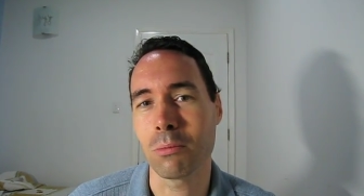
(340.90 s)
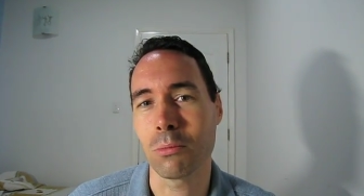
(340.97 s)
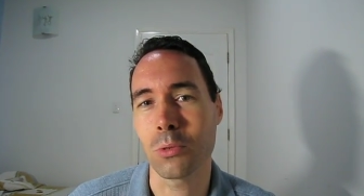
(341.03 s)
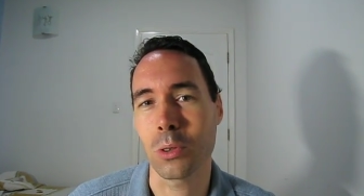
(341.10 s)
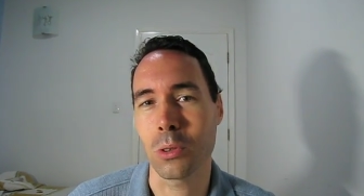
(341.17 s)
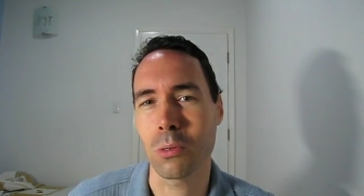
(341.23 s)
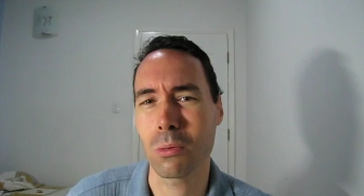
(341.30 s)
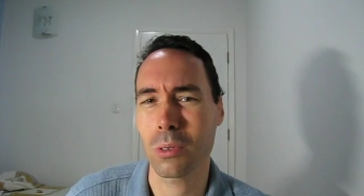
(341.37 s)

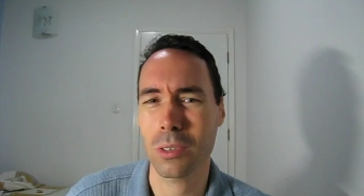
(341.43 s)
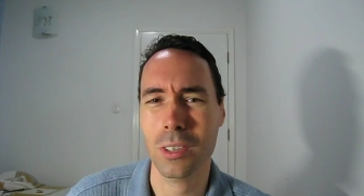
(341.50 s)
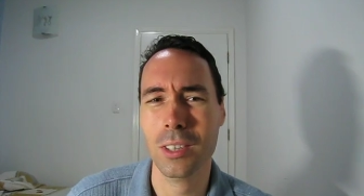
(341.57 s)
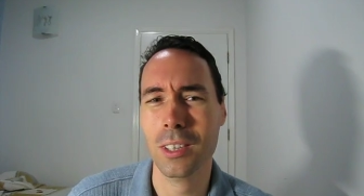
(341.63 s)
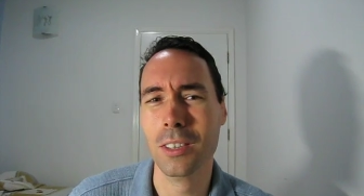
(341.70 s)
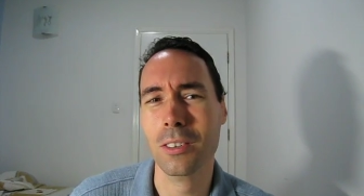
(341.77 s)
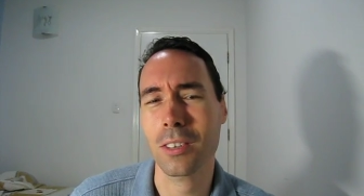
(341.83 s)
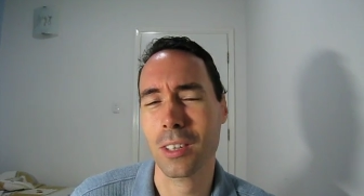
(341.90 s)
do you really
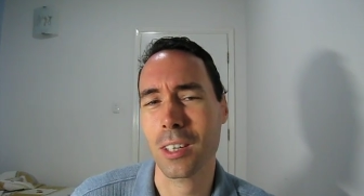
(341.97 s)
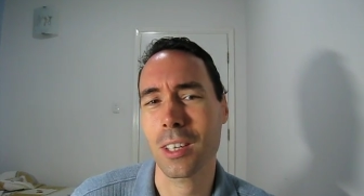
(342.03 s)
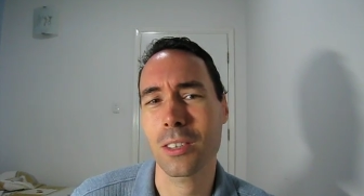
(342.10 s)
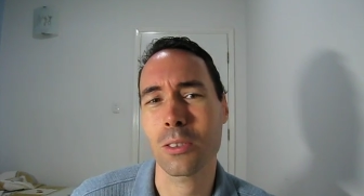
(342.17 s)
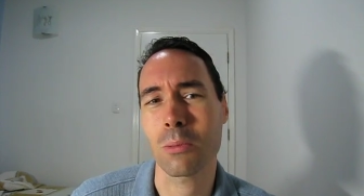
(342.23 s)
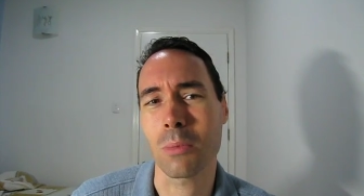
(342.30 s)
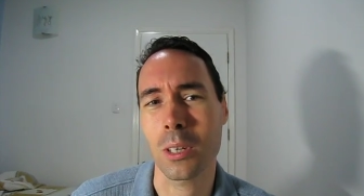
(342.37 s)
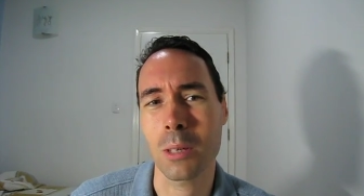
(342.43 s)
think you're going to get
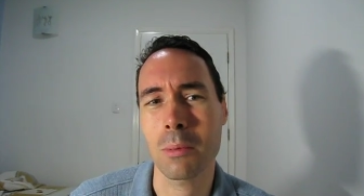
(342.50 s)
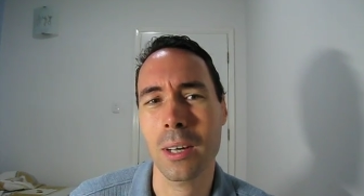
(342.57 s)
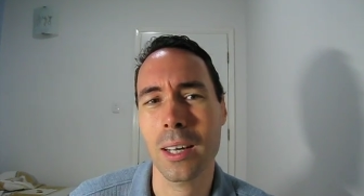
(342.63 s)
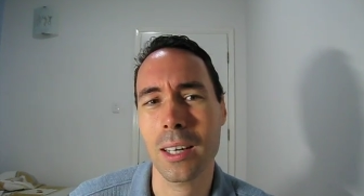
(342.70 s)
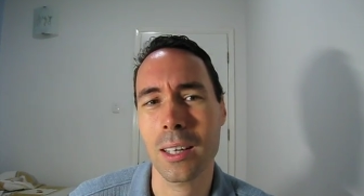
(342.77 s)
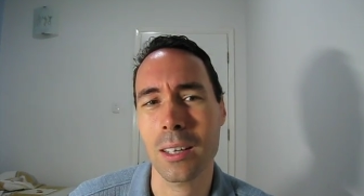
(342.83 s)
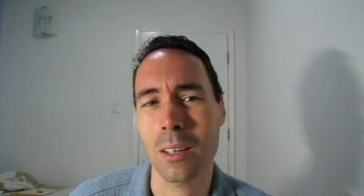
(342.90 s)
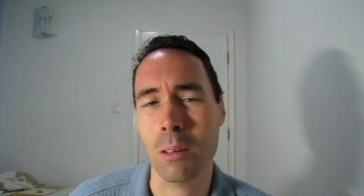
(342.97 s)
your money
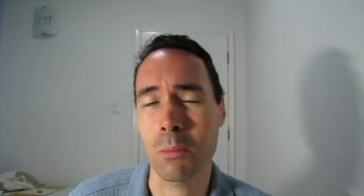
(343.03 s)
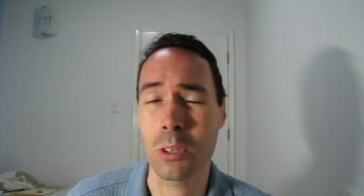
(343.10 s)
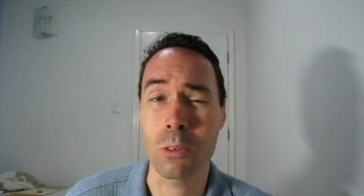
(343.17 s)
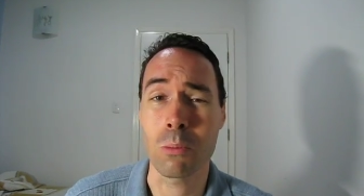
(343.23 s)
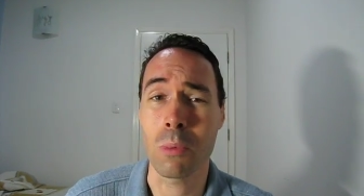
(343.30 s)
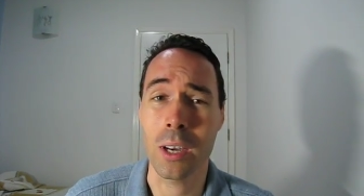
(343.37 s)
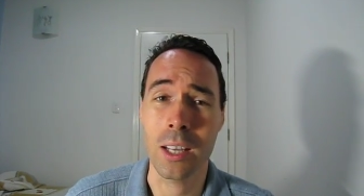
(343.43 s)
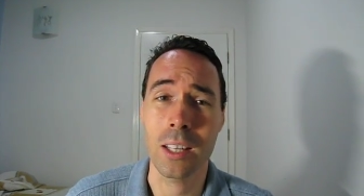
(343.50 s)
back? I mean, you
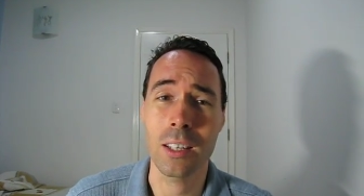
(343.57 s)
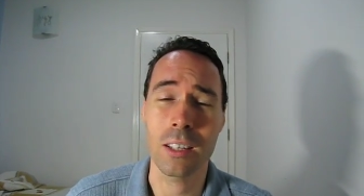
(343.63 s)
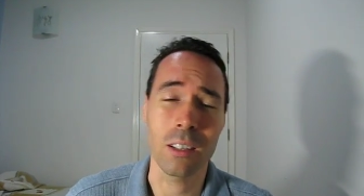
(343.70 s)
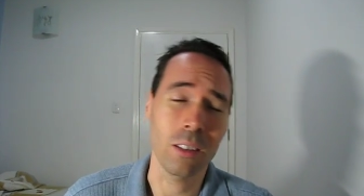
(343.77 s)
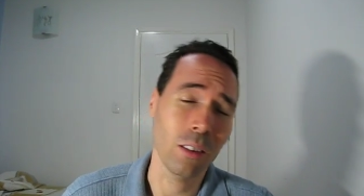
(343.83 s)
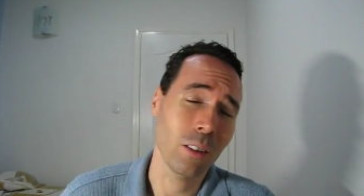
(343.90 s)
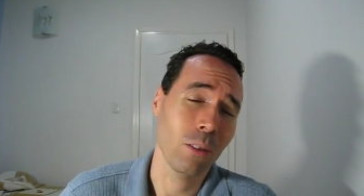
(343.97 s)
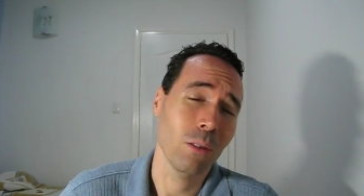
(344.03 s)
might, and
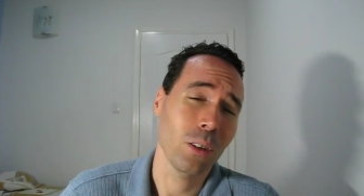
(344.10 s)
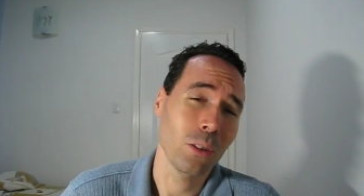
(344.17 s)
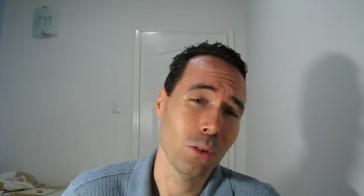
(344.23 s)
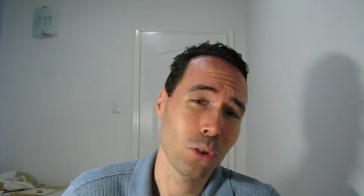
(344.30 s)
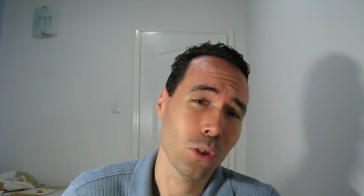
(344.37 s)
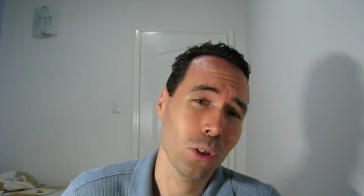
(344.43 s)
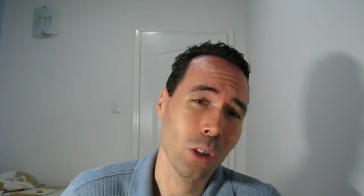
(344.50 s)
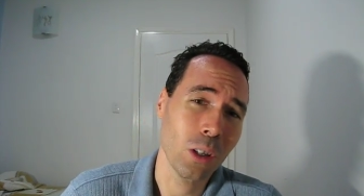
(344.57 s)
in theory you
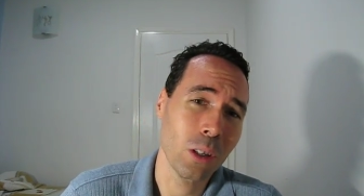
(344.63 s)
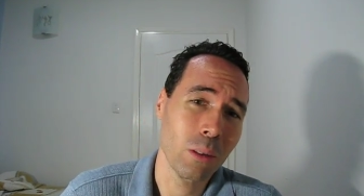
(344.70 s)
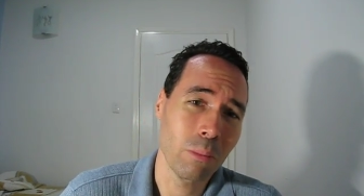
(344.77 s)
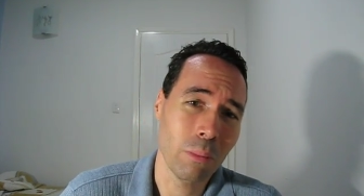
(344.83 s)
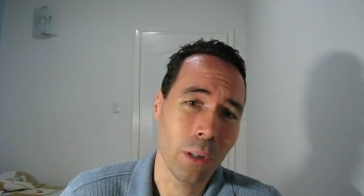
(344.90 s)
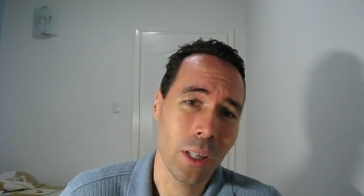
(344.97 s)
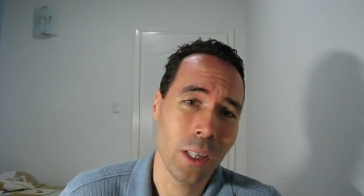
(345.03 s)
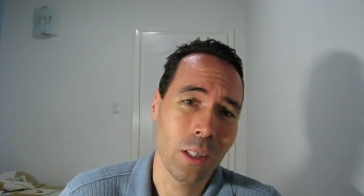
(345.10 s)
should,
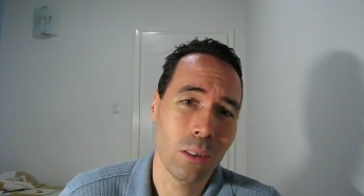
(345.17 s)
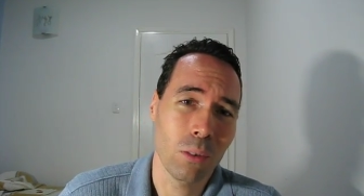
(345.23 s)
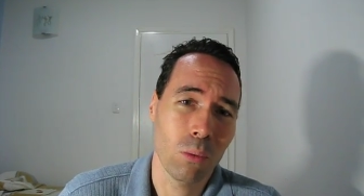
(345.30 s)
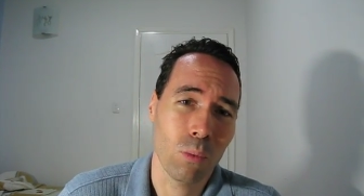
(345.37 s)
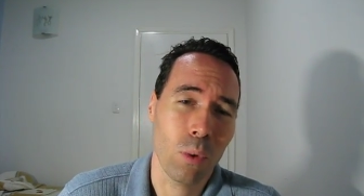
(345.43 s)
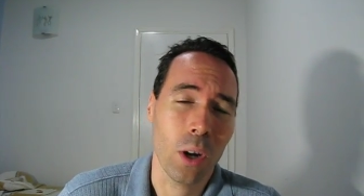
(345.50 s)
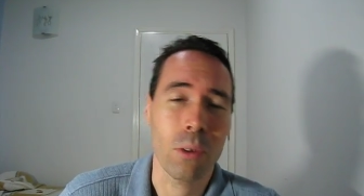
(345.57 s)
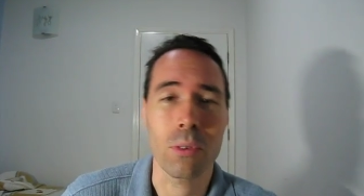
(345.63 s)
but
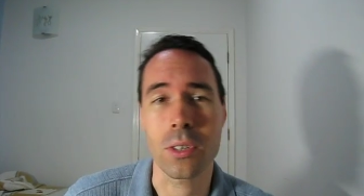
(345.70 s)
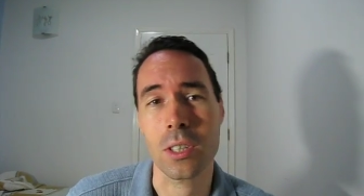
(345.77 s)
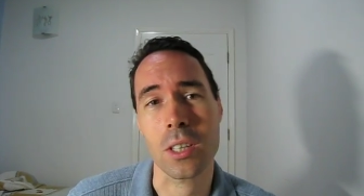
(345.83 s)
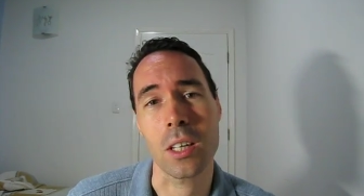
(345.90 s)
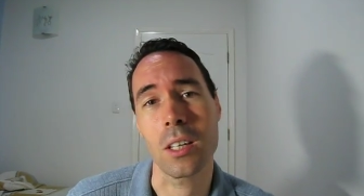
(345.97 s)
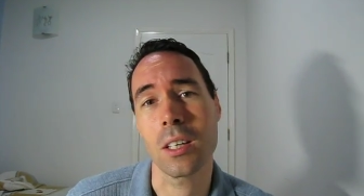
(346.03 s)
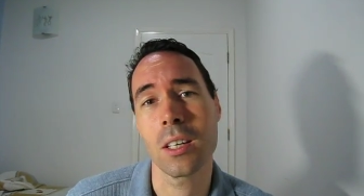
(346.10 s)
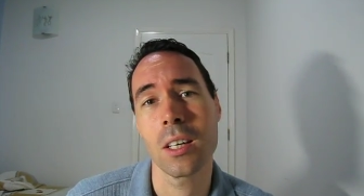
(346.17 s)
why risk
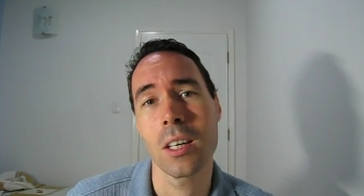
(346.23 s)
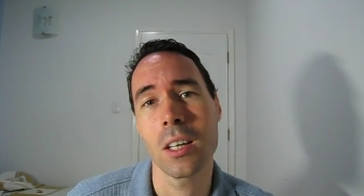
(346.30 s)
it?